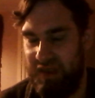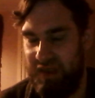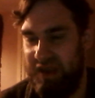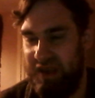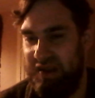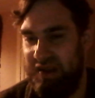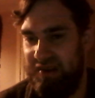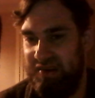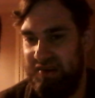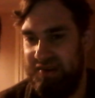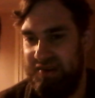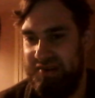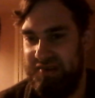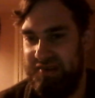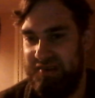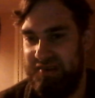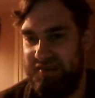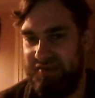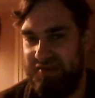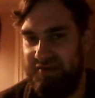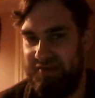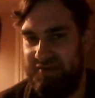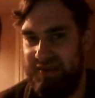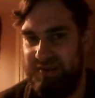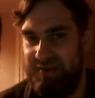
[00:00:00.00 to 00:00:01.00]
in the
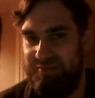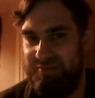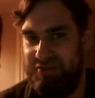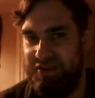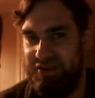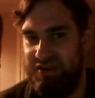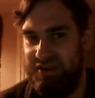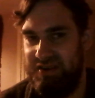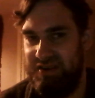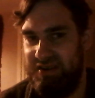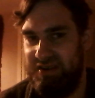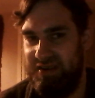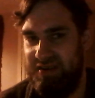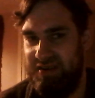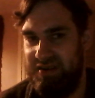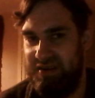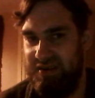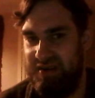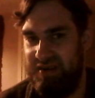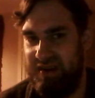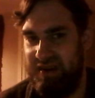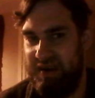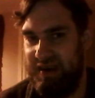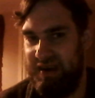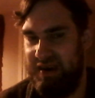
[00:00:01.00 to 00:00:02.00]

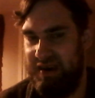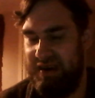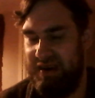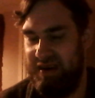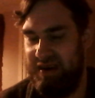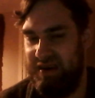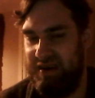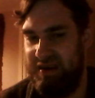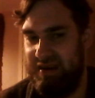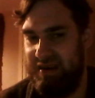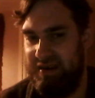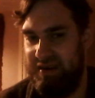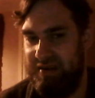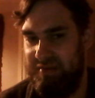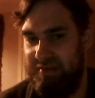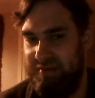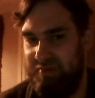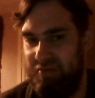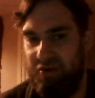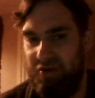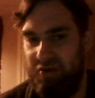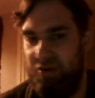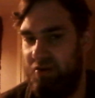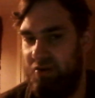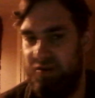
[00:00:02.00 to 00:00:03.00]
description,
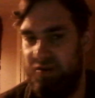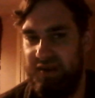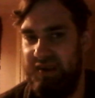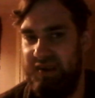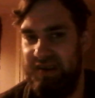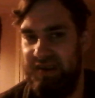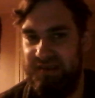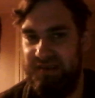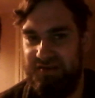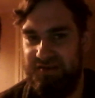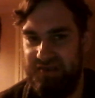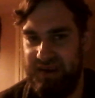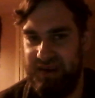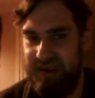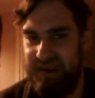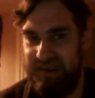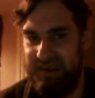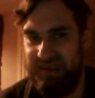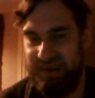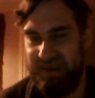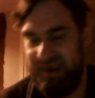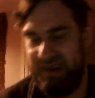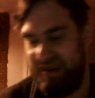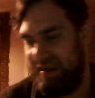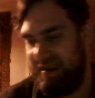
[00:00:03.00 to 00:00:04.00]
or the
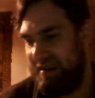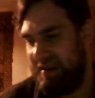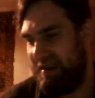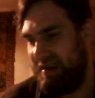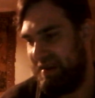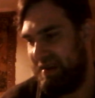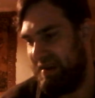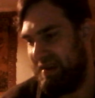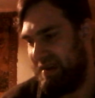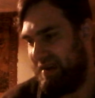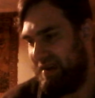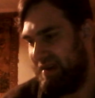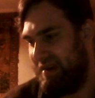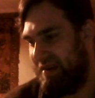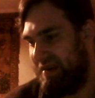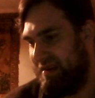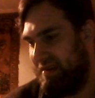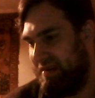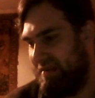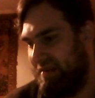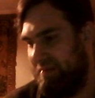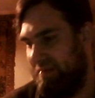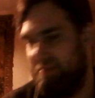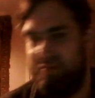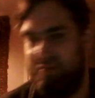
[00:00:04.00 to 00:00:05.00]
address.
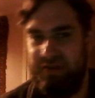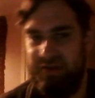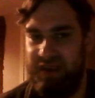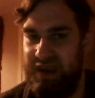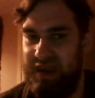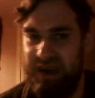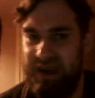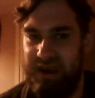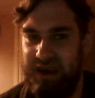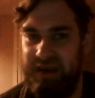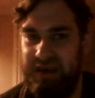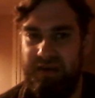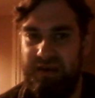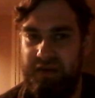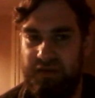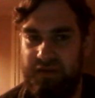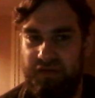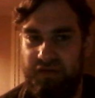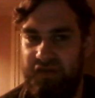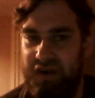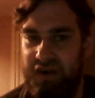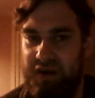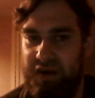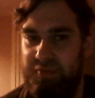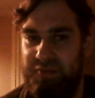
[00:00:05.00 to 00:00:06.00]
Yeah,
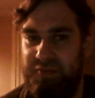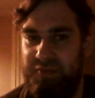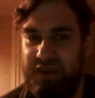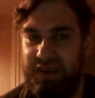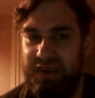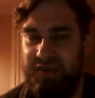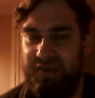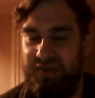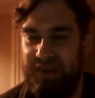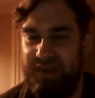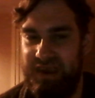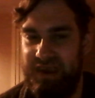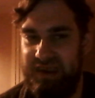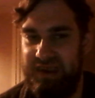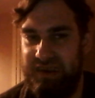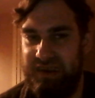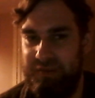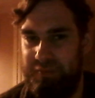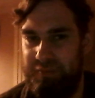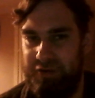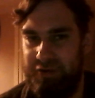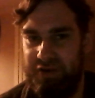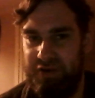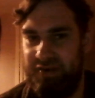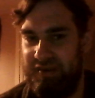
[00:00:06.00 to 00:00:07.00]
find me on
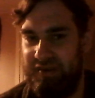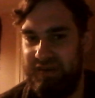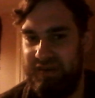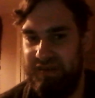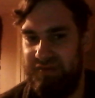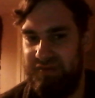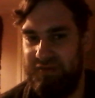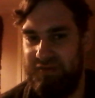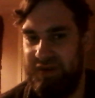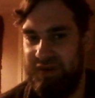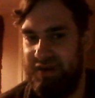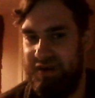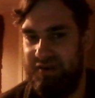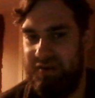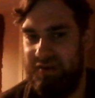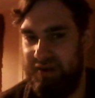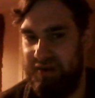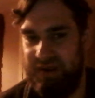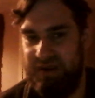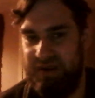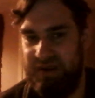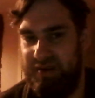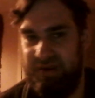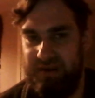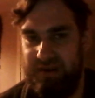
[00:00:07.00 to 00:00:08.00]
Letterboxd as well.
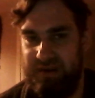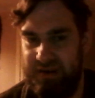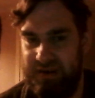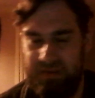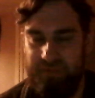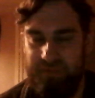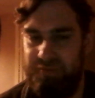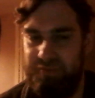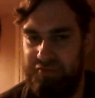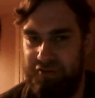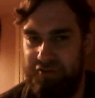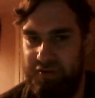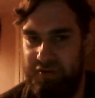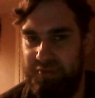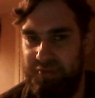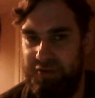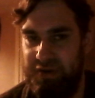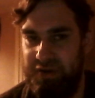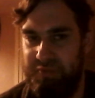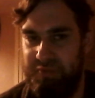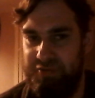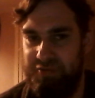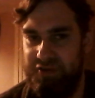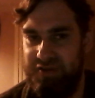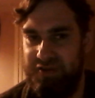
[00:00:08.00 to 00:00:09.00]
I
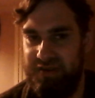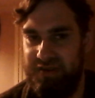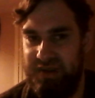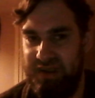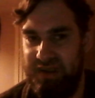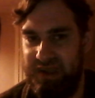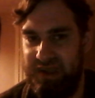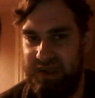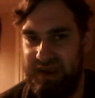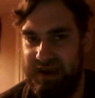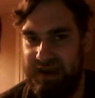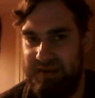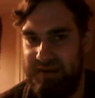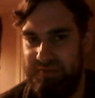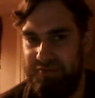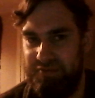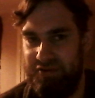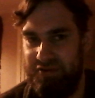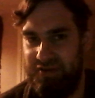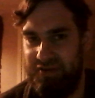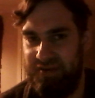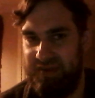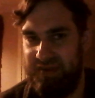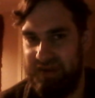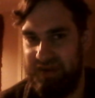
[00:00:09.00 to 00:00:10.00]
probably put the
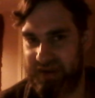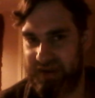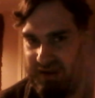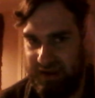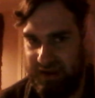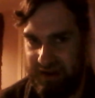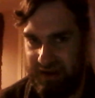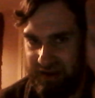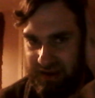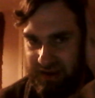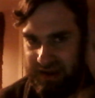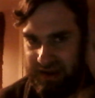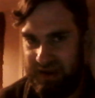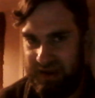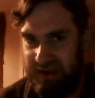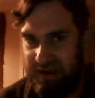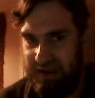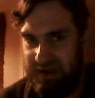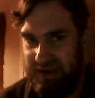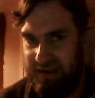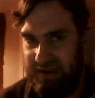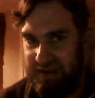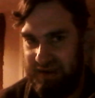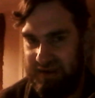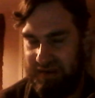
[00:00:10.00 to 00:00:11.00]
Letterboxd link
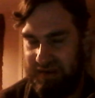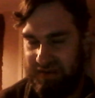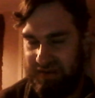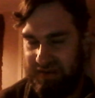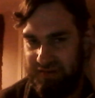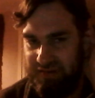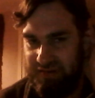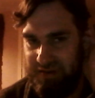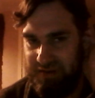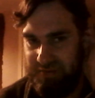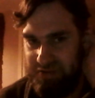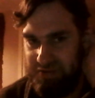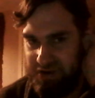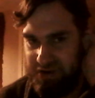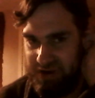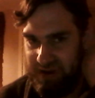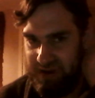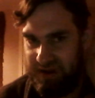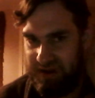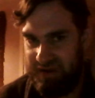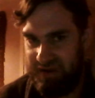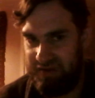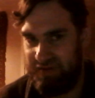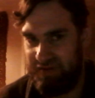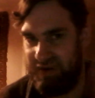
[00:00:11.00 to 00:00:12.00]
in the
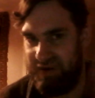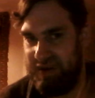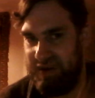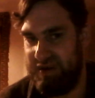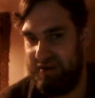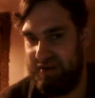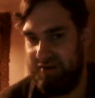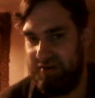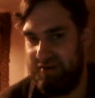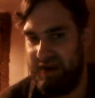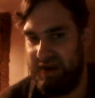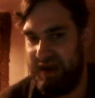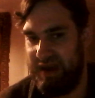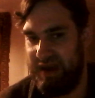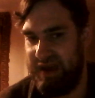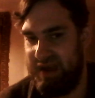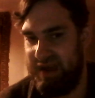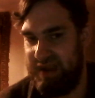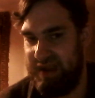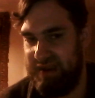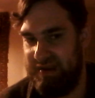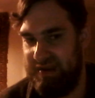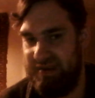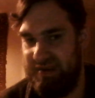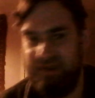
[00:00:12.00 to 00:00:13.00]
description as well,
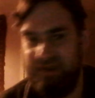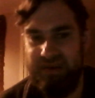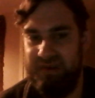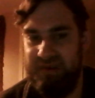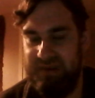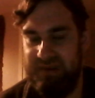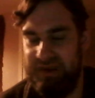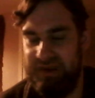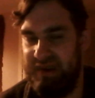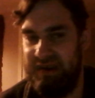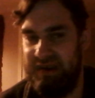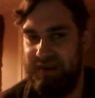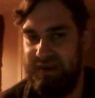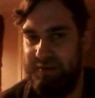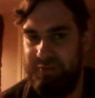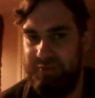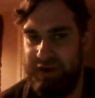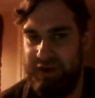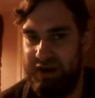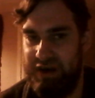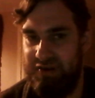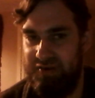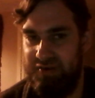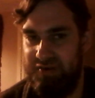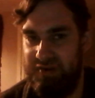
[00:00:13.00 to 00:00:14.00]
and ding the
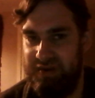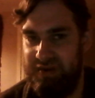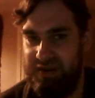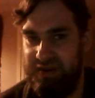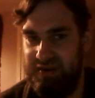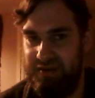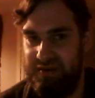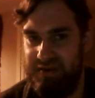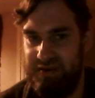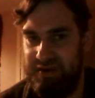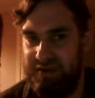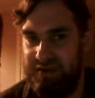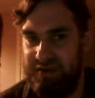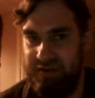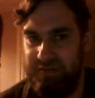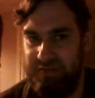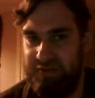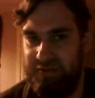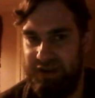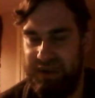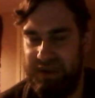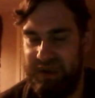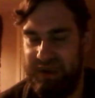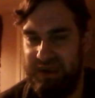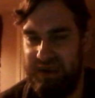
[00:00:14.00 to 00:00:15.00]
bell on
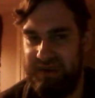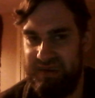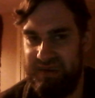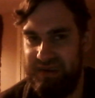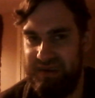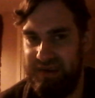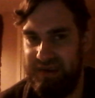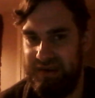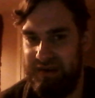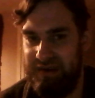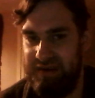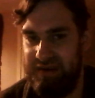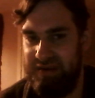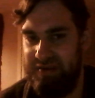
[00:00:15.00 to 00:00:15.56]
YouTube, it lets you